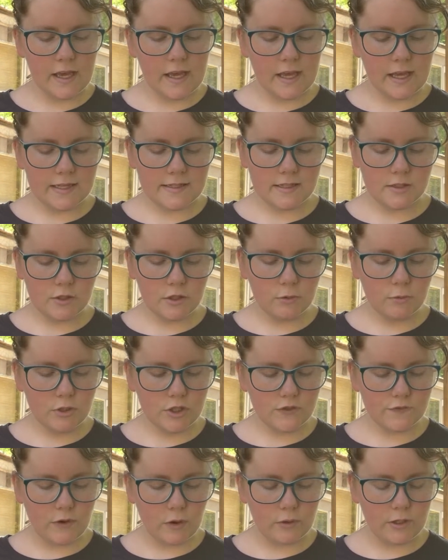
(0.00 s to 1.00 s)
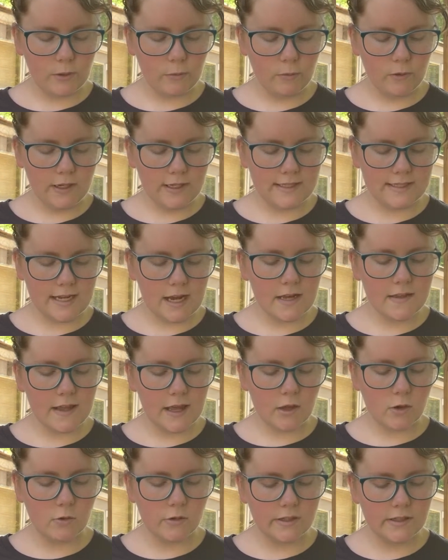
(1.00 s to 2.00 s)
It's a newish phone. It wouldn't die
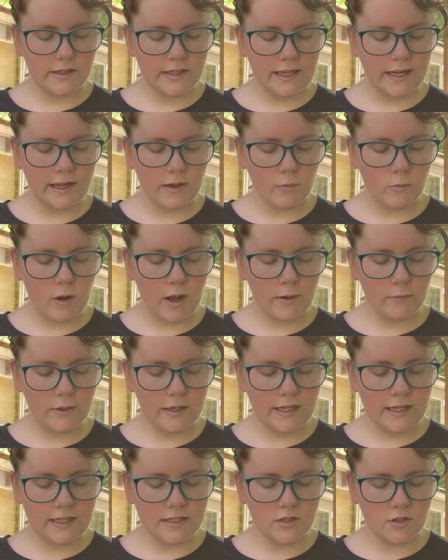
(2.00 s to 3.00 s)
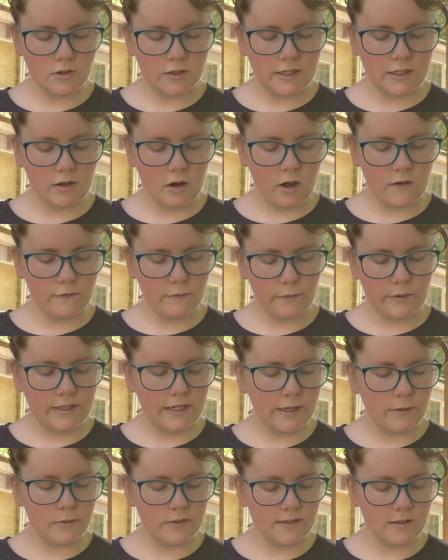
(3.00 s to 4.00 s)
that quickly. And why would he turn it off when
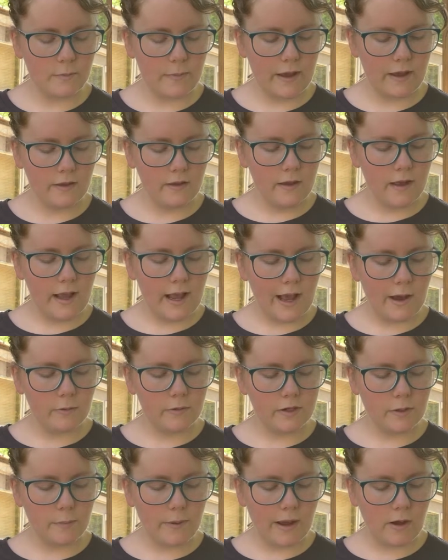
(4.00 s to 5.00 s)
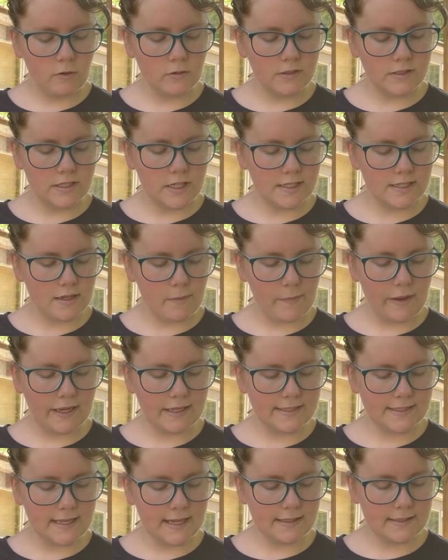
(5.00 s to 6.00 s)
he was about out and about? Doesn't make
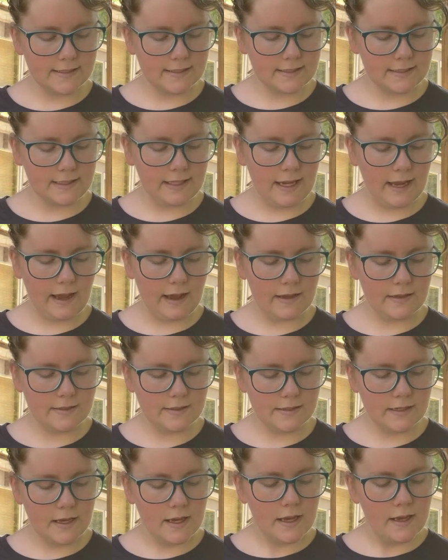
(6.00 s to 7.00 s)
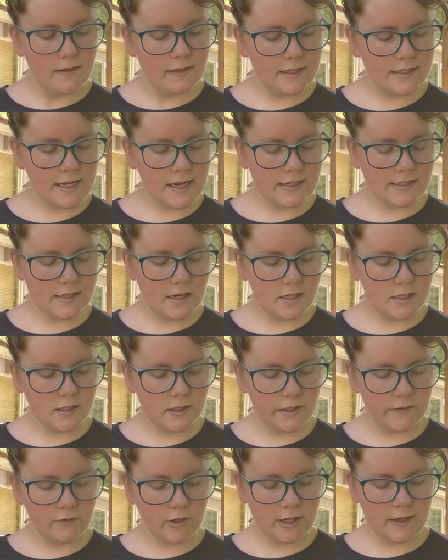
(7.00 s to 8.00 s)
sense. Yes. The text not
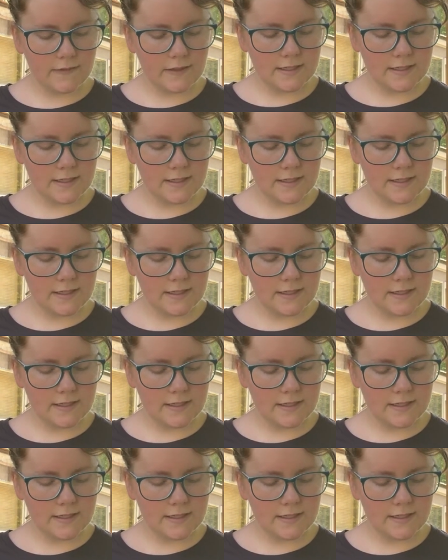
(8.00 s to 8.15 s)
delivering at the